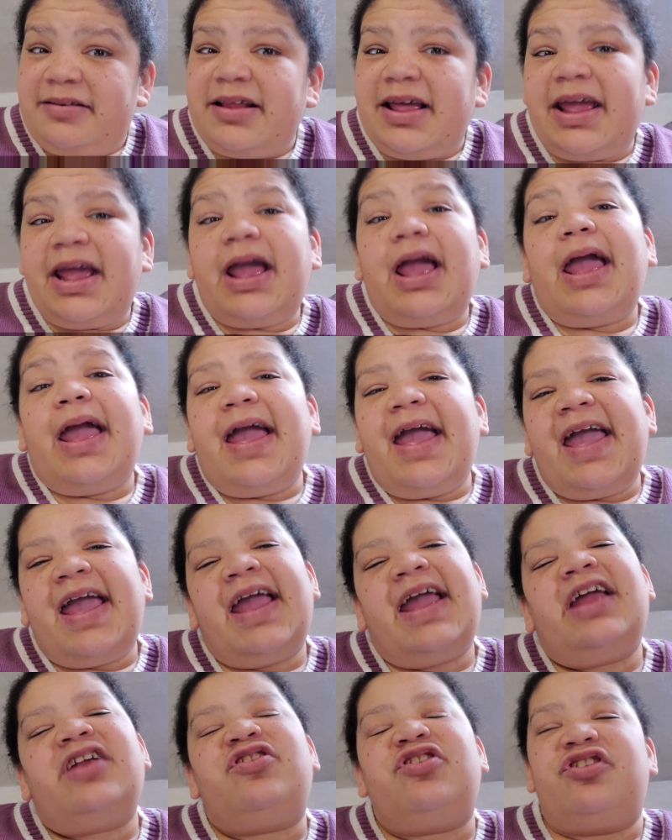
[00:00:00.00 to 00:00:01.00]
like,
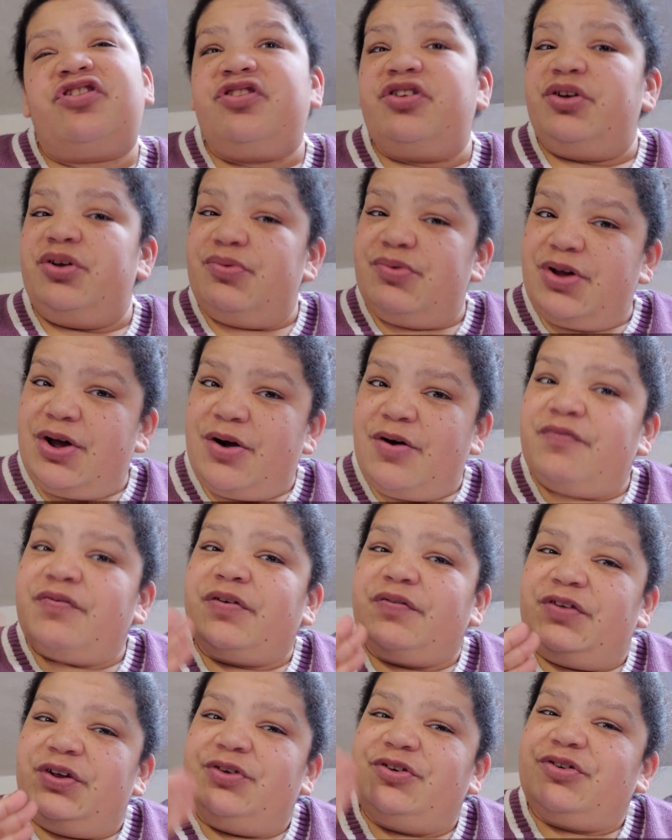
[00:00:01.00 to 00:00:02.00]
hey, just so you know,
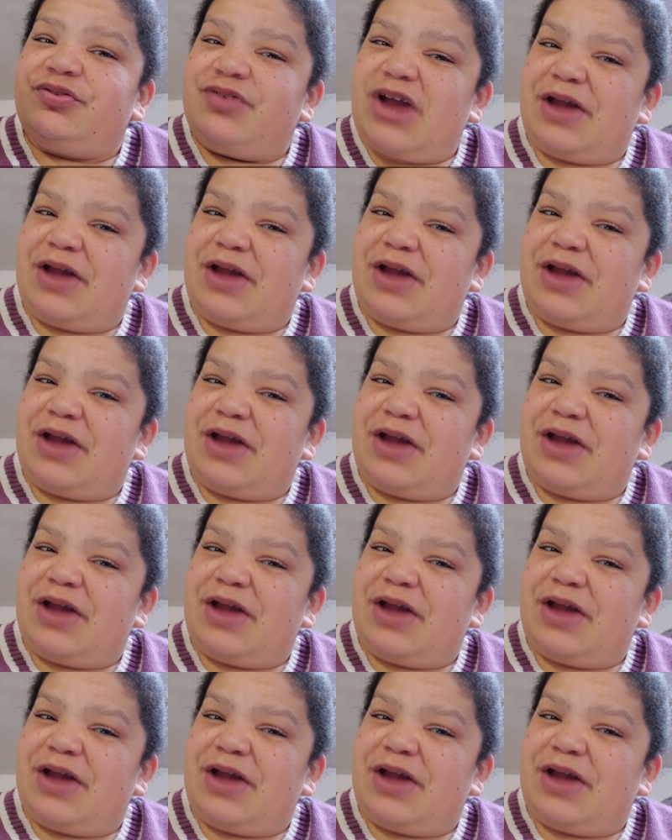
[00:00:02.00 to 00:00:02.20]
for future